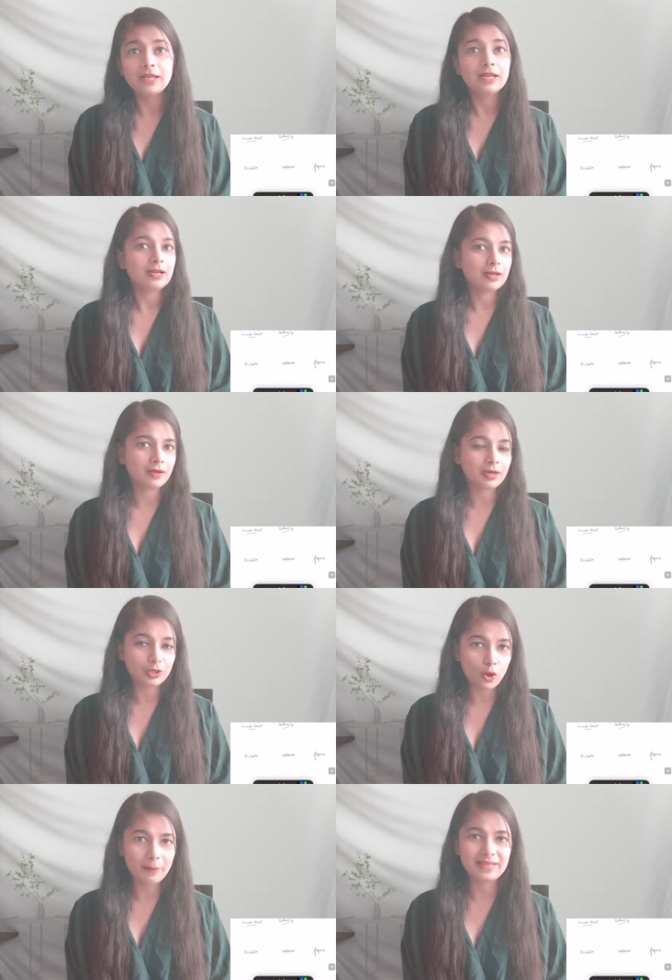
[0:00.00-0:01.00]

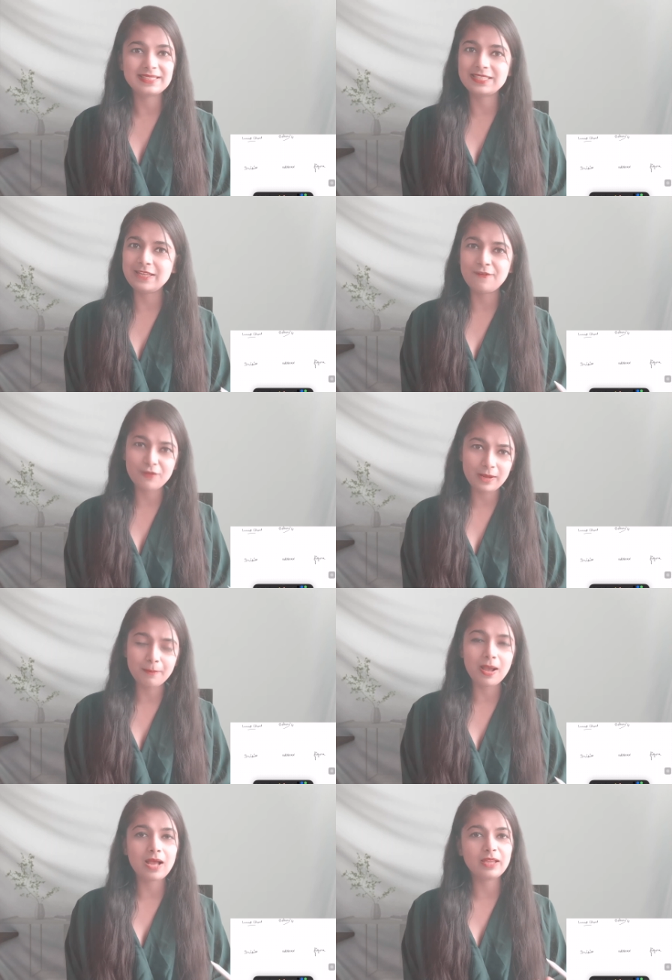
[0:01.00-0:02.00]
Adobe XD,
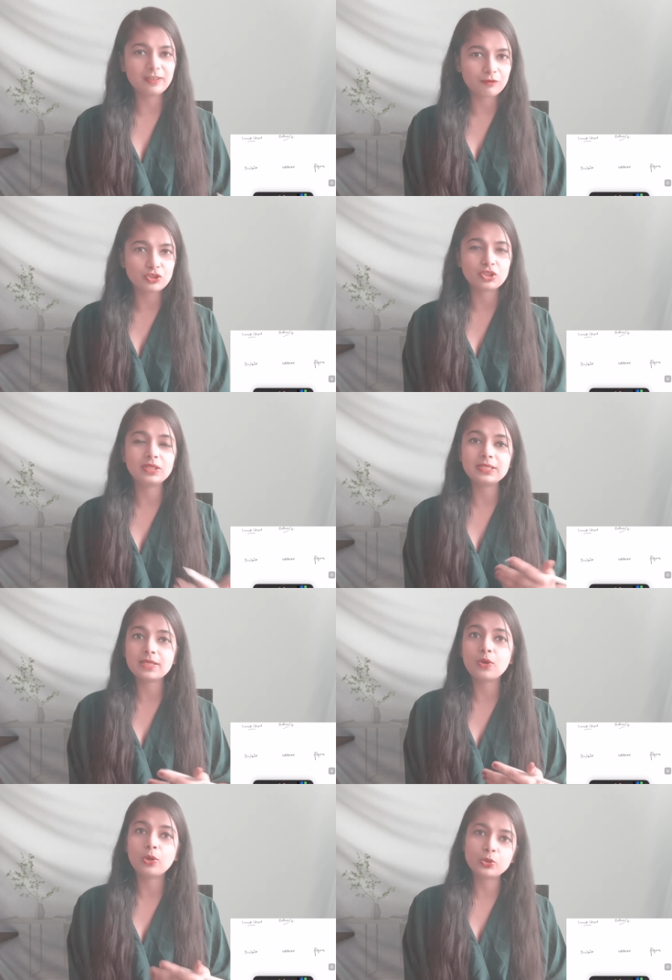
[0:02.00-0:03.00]
Figma, InVision. These
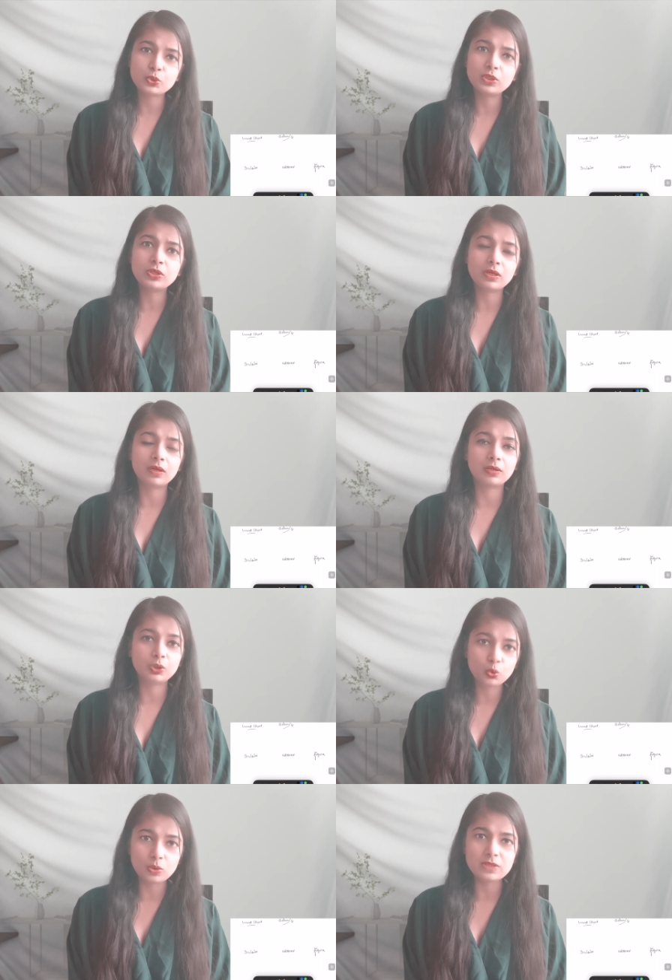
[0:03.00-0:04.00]
are also the
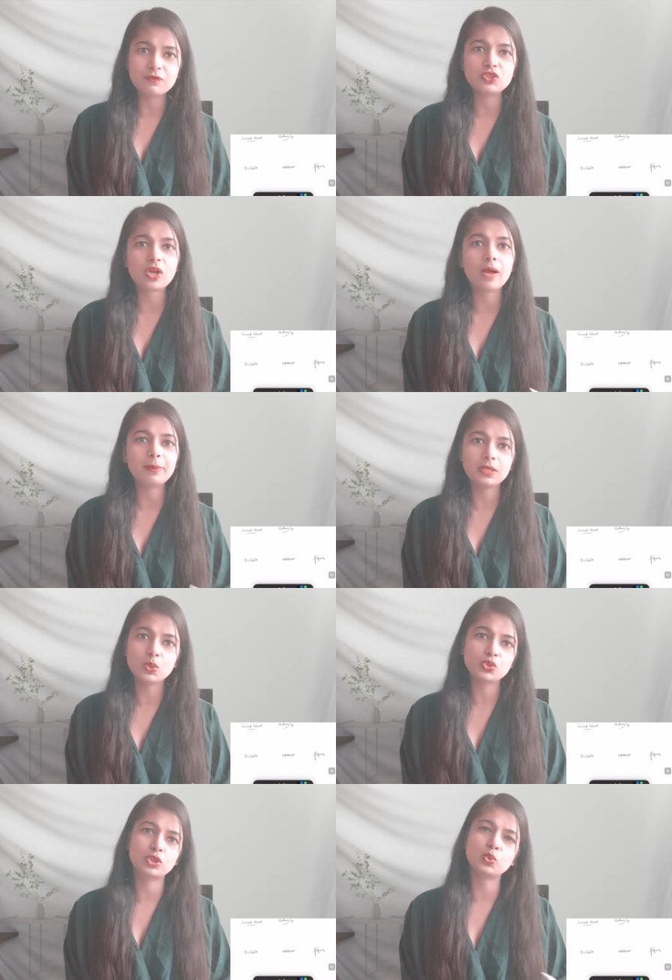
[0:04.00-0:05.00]
tools which are being
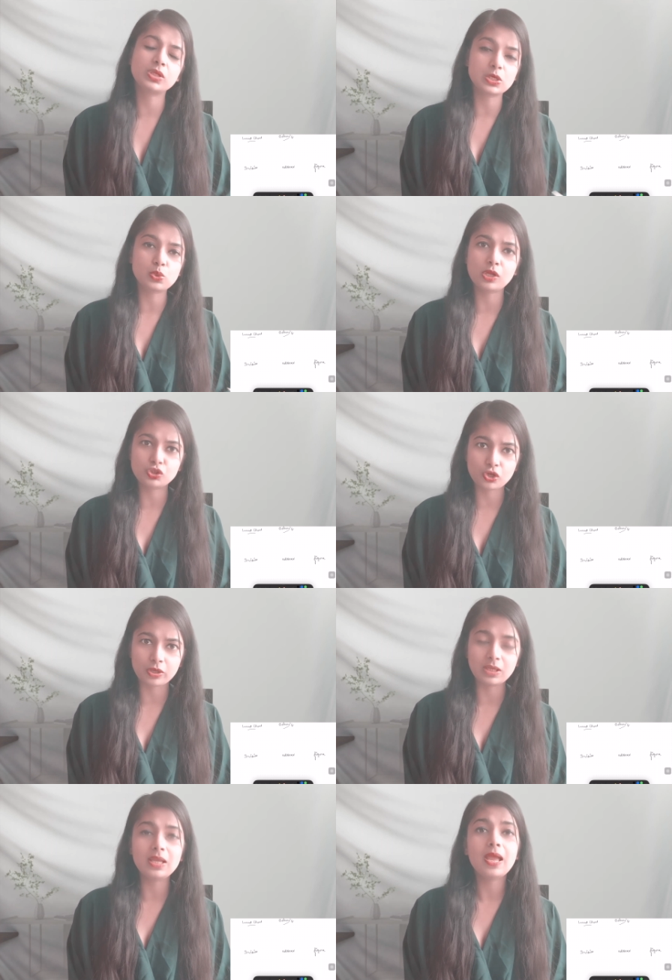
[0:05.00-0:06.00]
used into a day-to-day
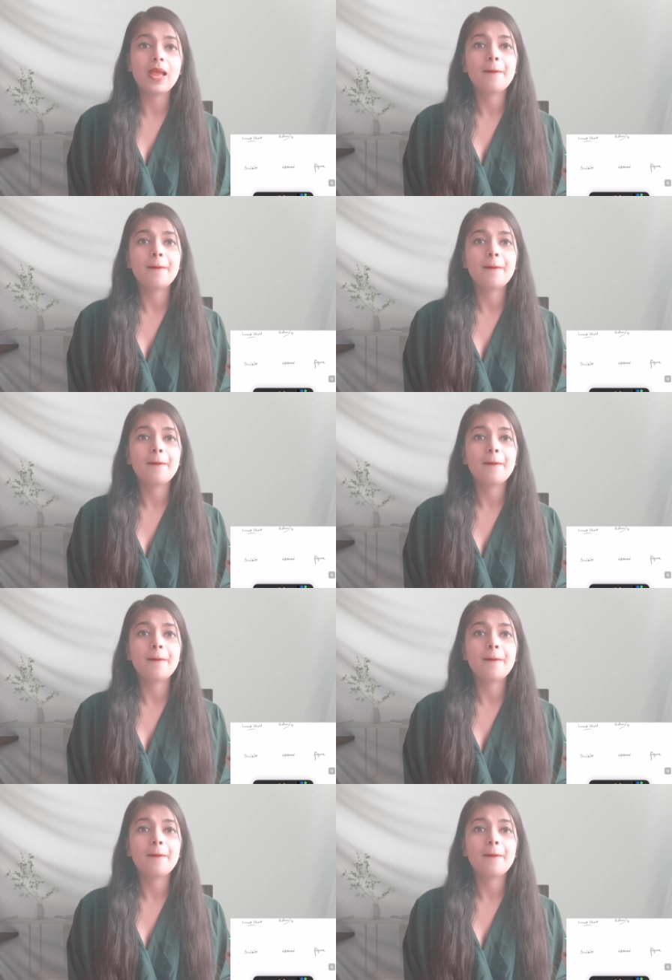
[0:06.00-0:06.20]
journey.